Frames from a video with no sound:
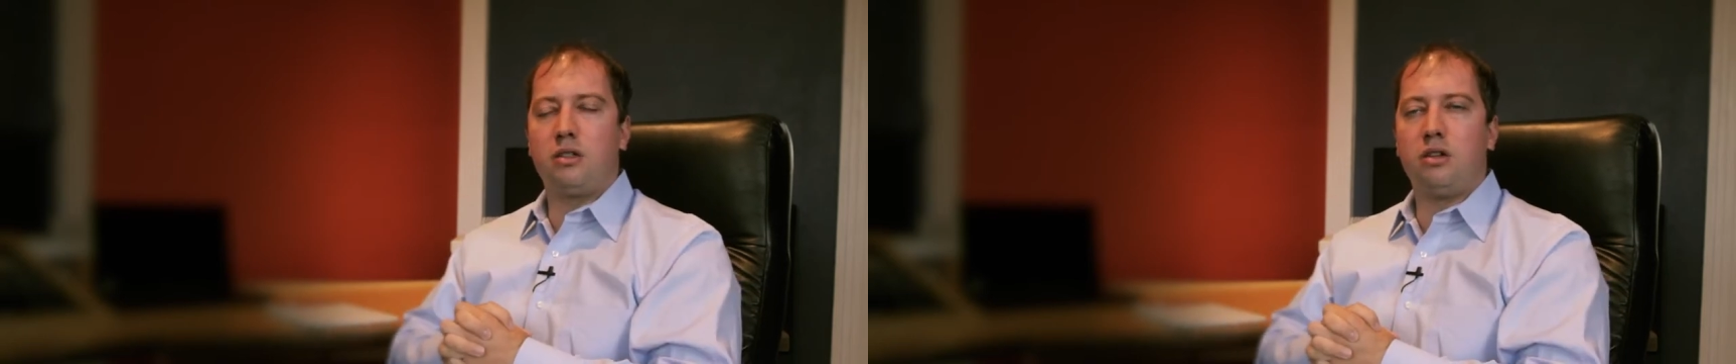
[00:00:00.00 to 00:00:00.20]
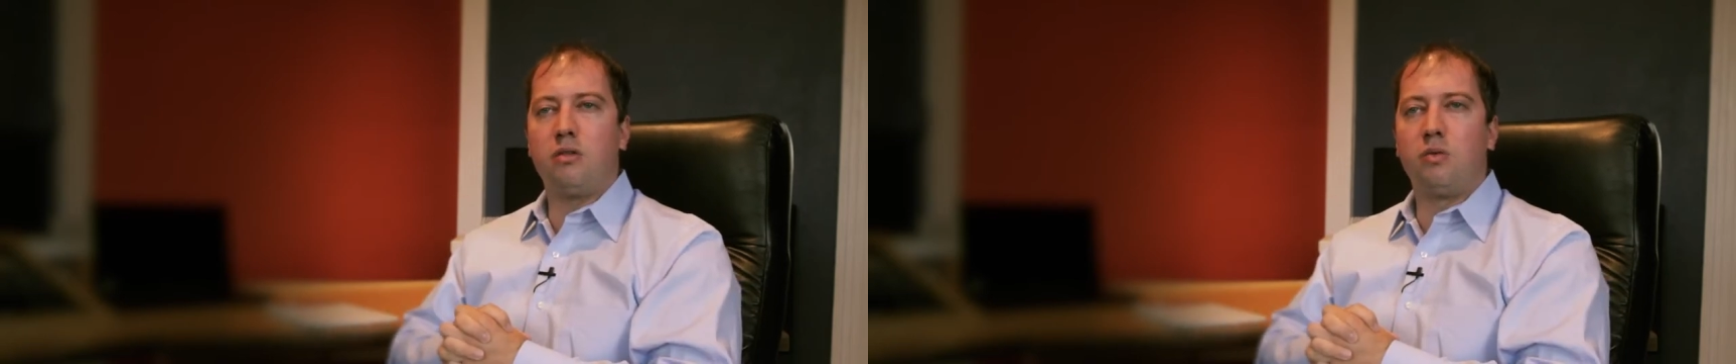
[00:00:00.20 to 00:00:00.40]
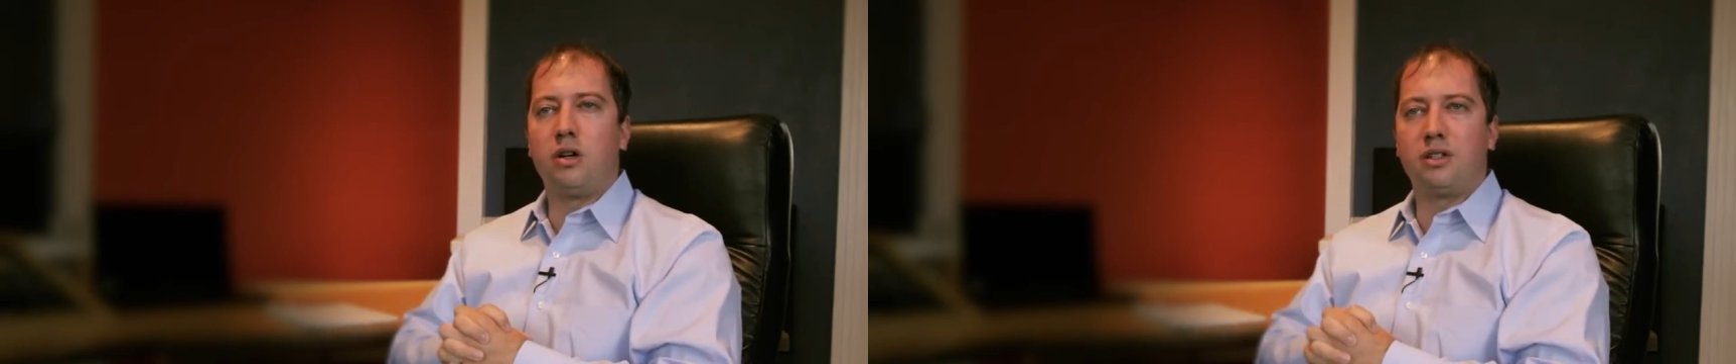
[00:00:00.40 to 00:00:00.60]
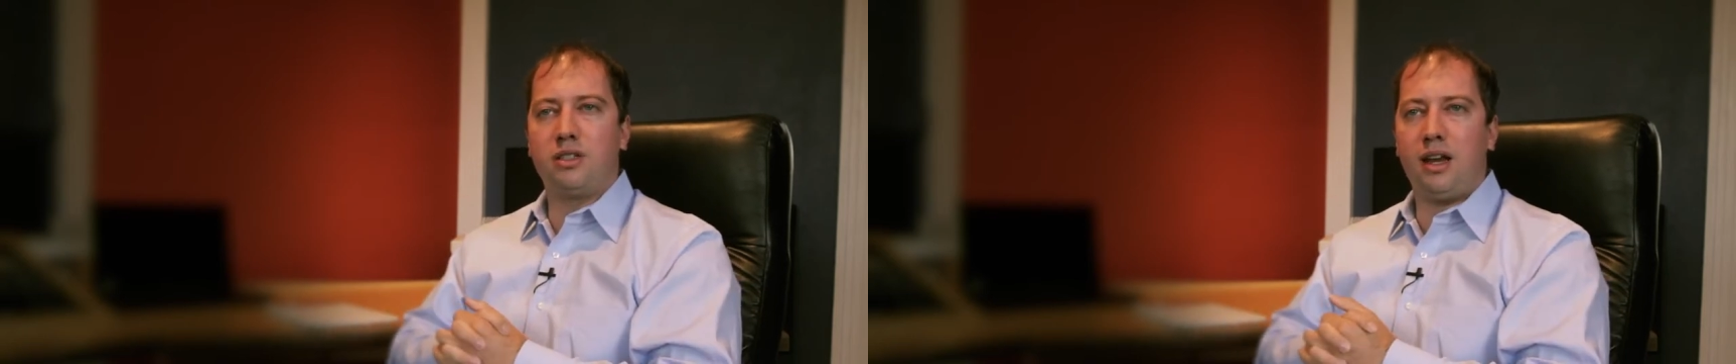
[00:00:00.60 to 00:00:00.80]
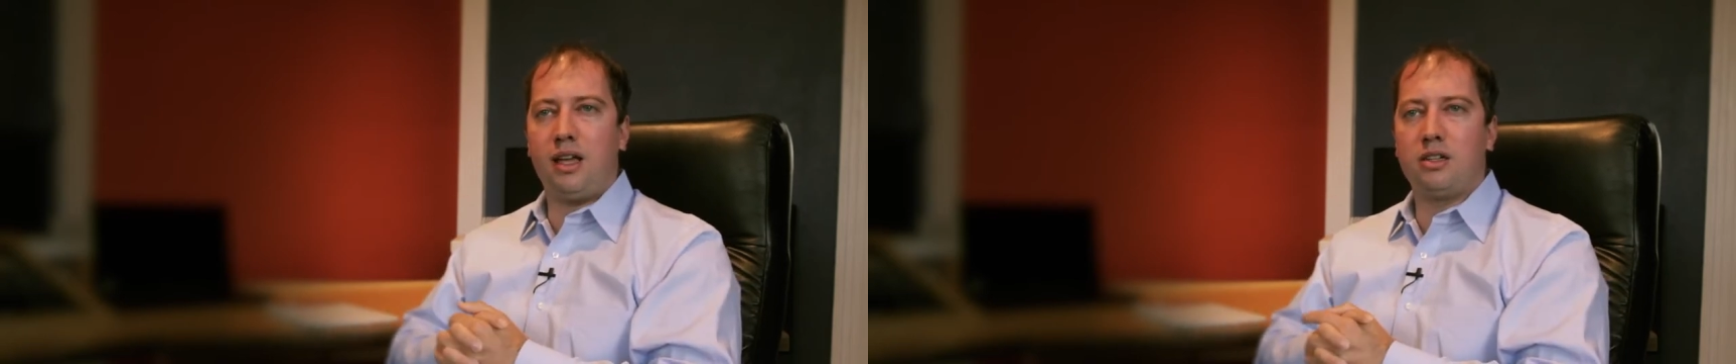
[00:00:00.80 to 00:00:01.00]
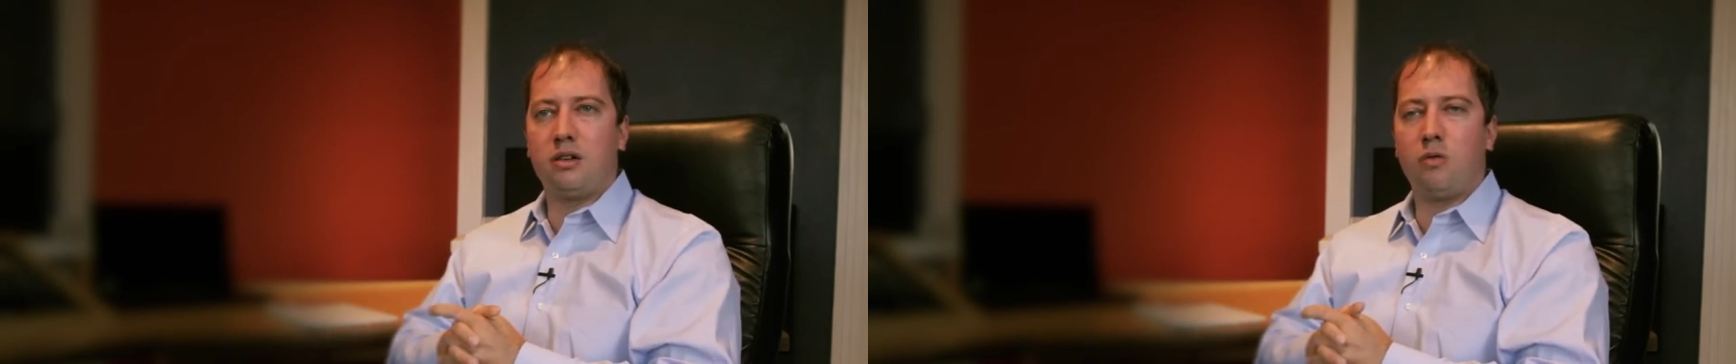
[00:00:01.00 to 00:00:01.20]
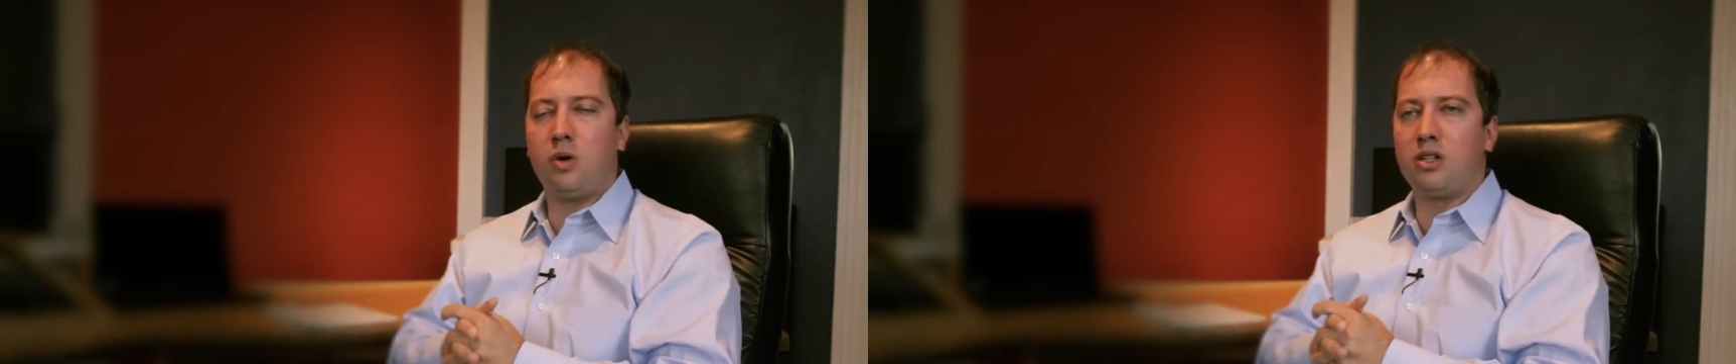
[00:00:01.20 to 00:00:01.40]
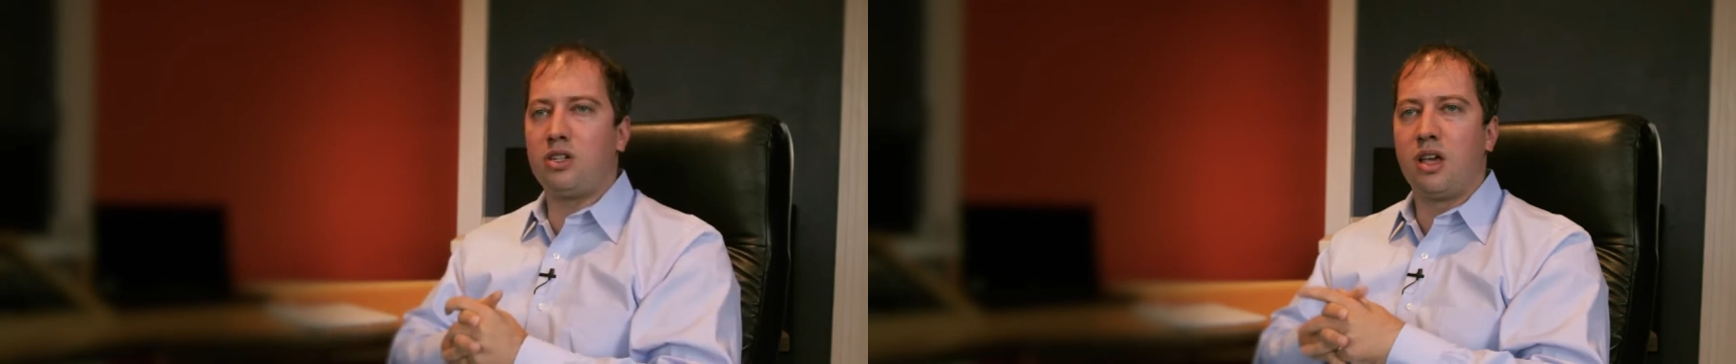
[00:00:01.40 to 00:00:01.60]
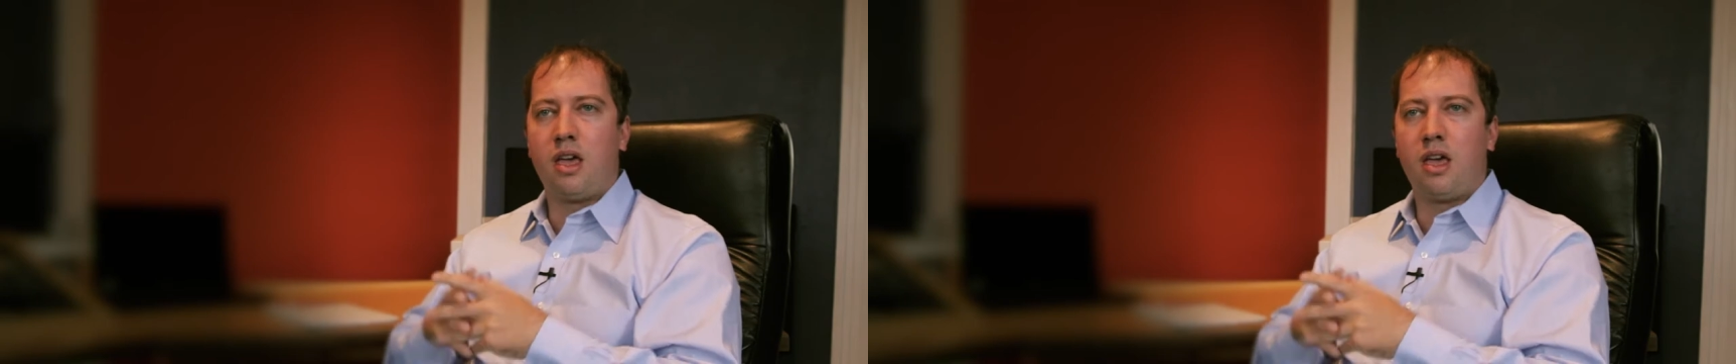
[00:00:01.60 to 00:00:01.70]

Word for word: to your real estate agent, which